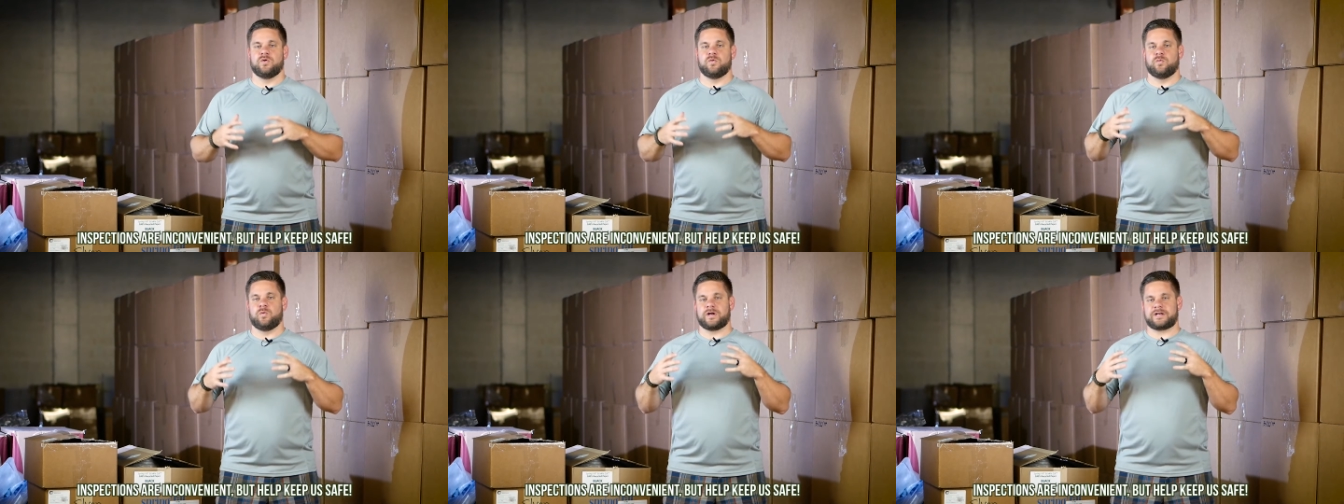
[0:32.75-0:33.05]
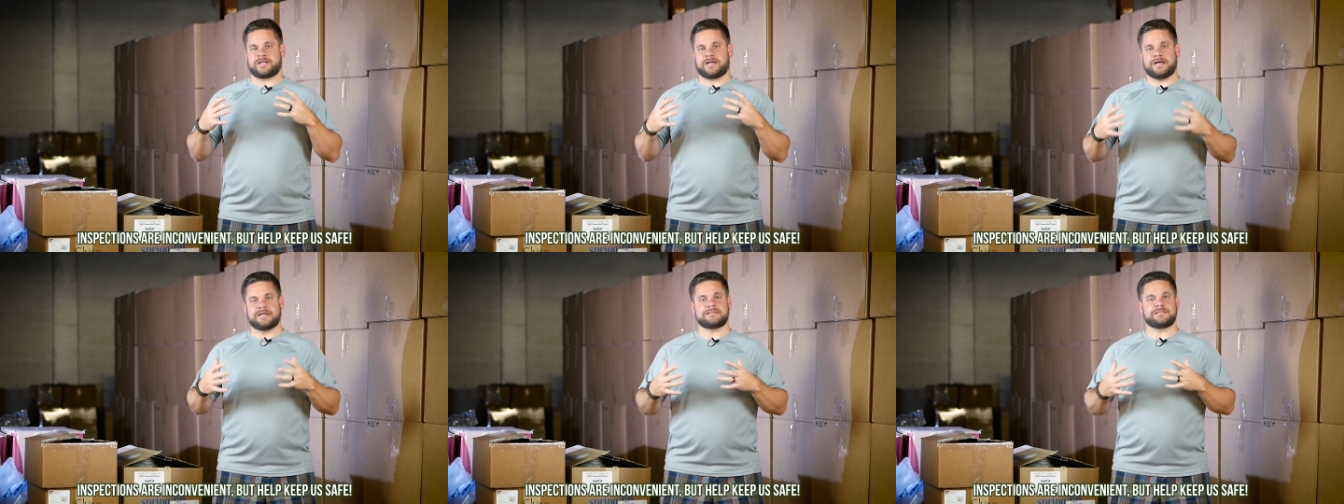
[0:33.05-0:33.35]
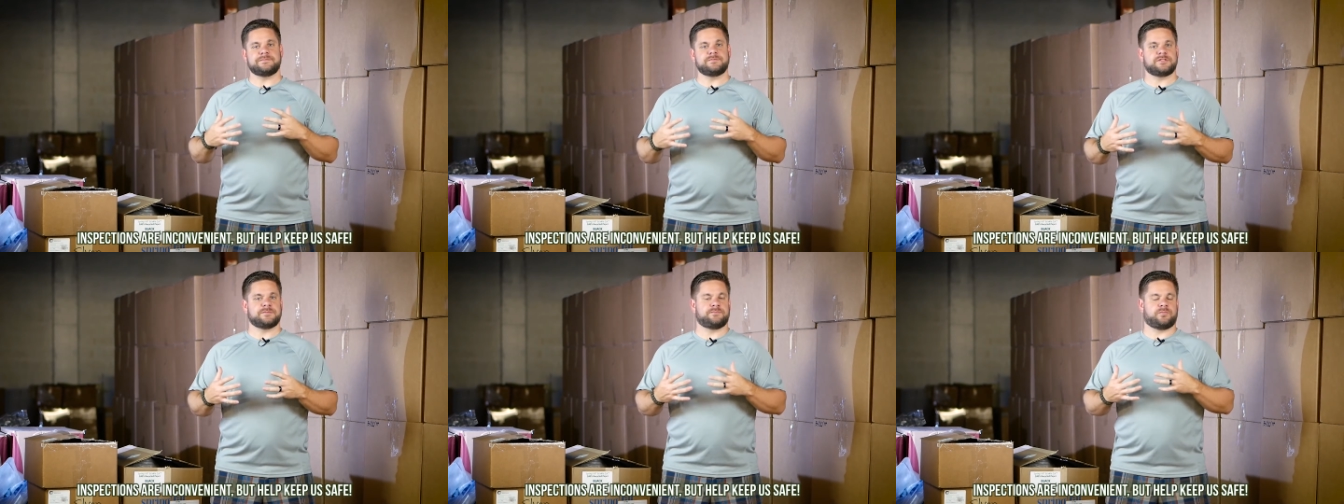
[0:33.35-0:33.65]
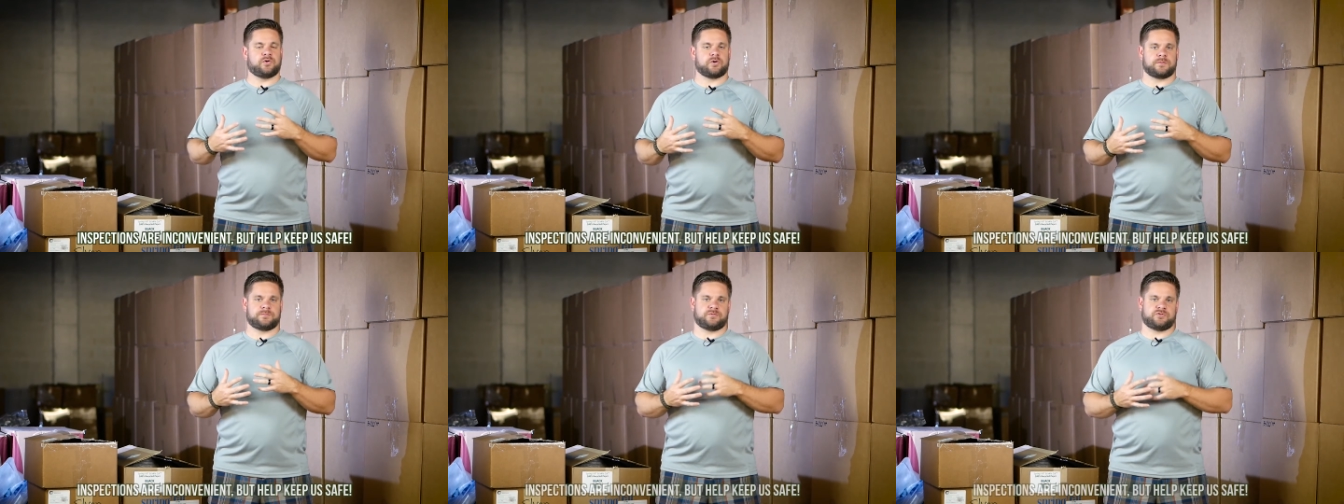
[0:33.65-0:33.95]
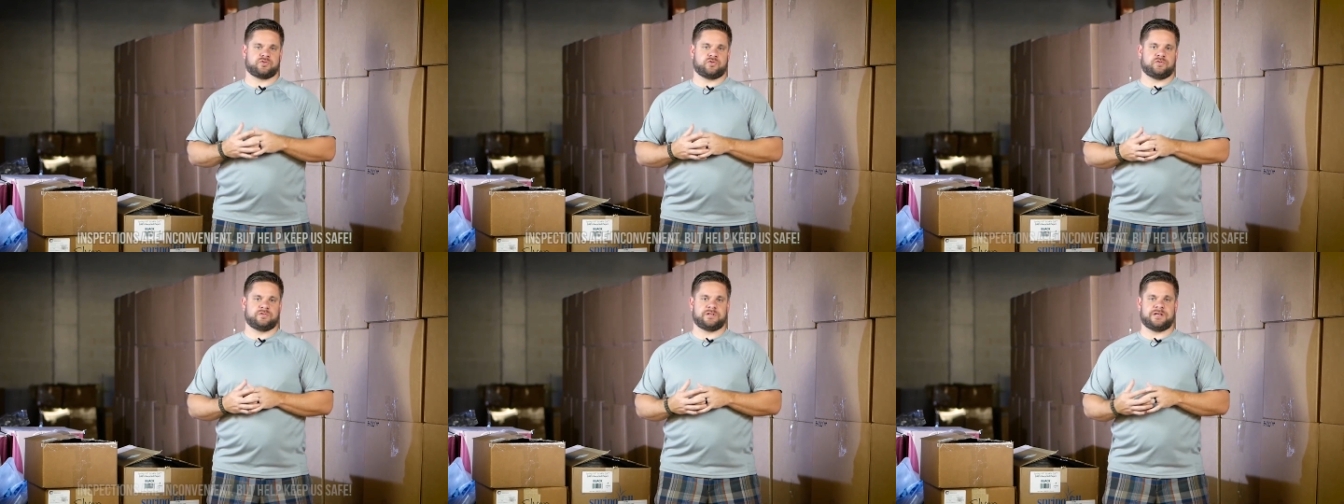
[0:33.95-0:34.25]
What Customs and Border
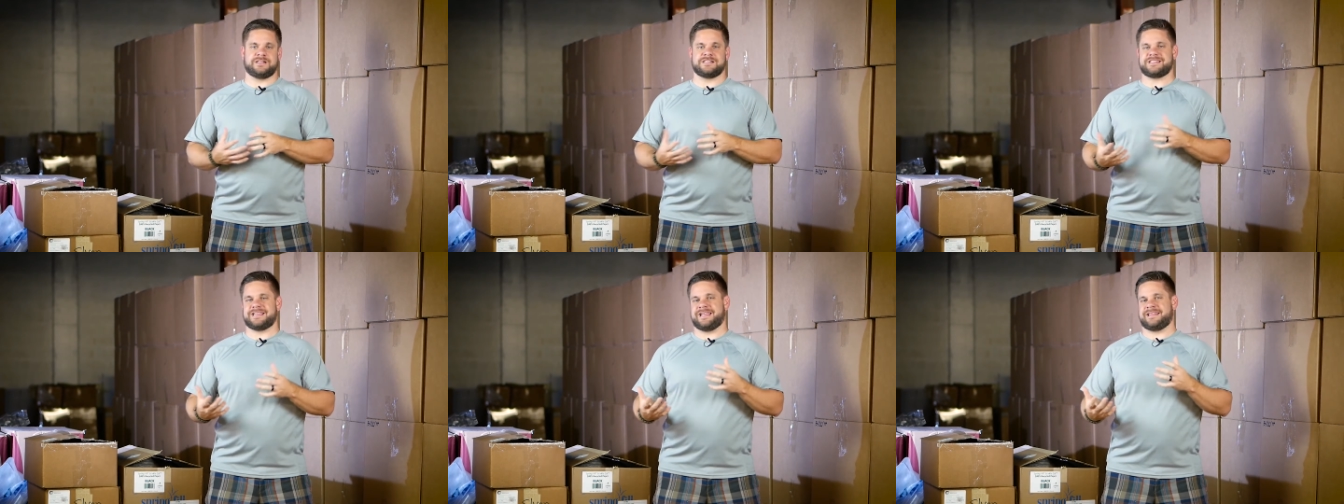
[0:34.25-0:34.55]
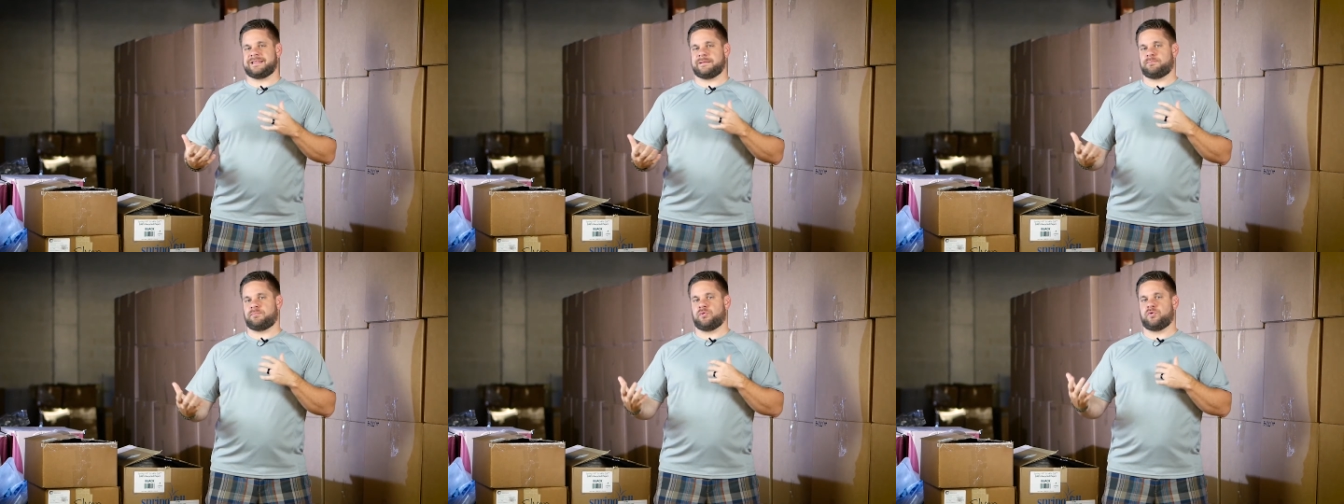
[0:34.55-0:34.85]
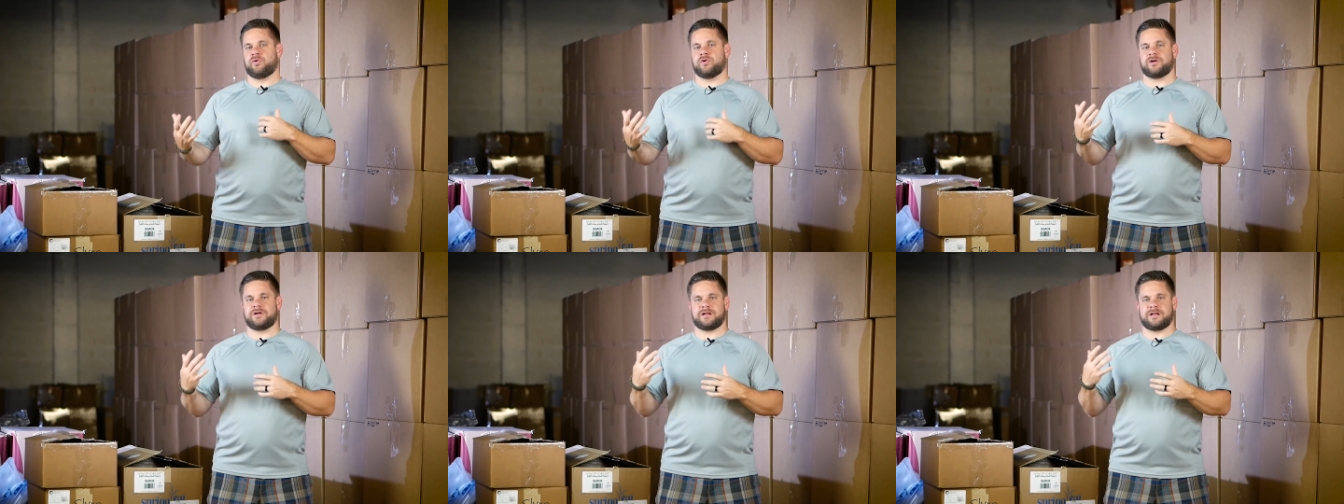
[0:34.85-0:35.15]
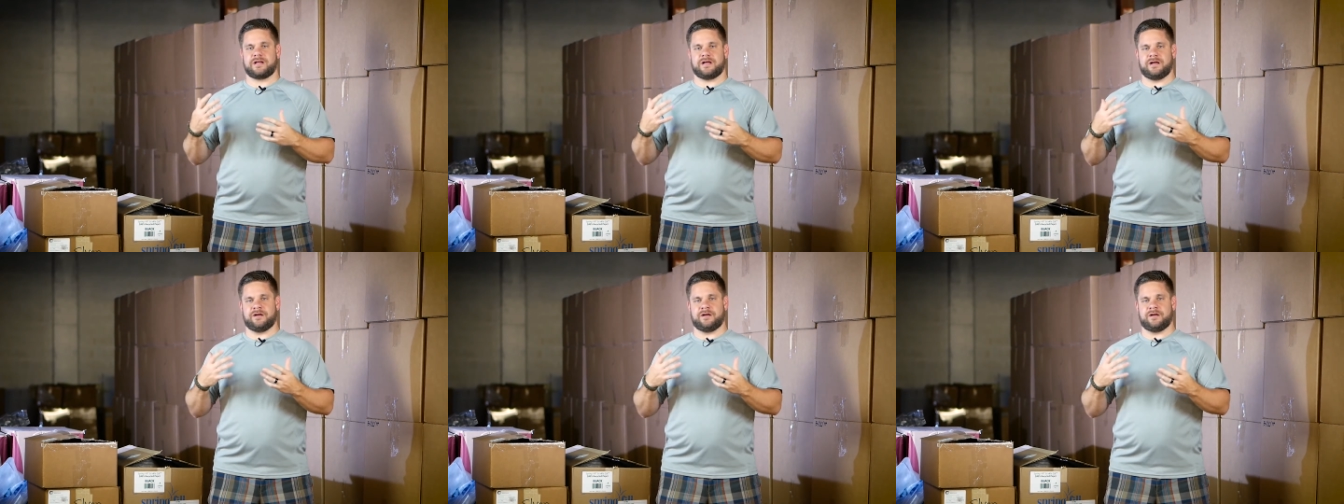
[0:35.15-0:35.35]
Patrol does at the port